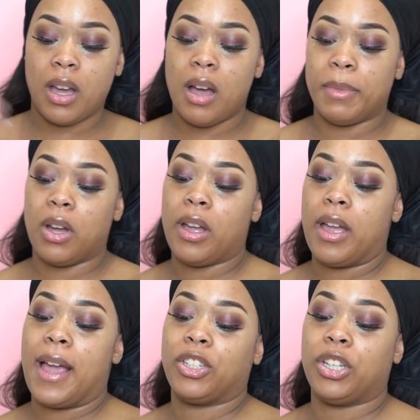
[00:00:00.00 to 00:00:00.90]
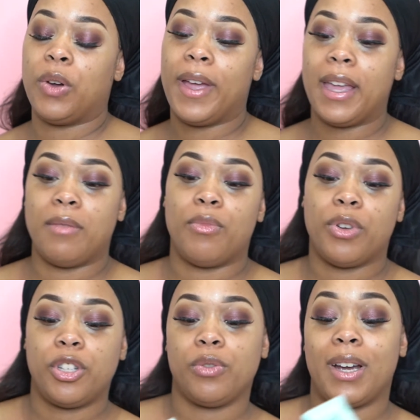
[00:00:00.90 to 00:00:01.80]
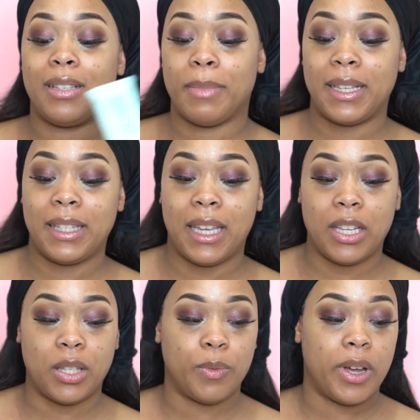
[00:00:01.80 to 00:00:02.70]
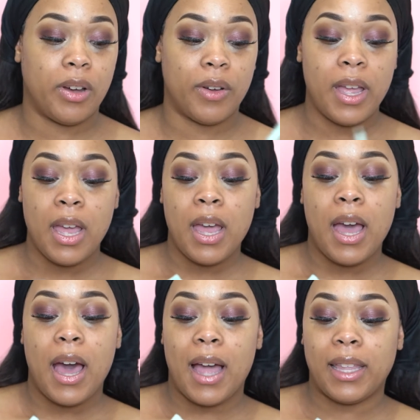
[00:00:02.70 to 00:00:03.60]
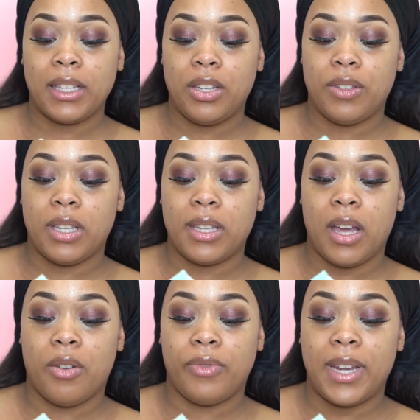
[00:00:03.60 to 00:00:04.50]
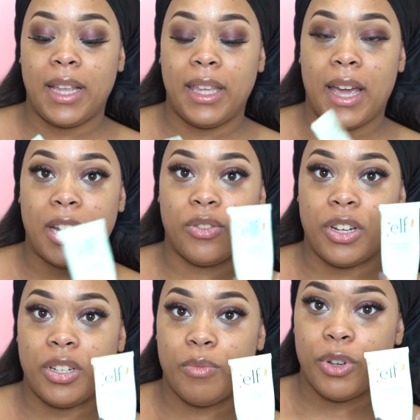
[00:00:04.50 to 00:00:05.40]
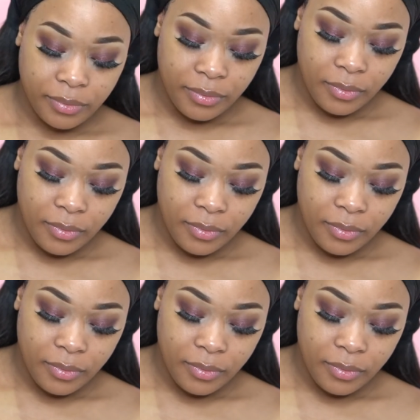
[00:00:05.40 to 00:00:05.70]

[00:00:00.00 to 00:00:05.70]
going to actually go ahead and moisturize my skin as well. I like to use this e.l.f. Daily Hydration Moisturizer.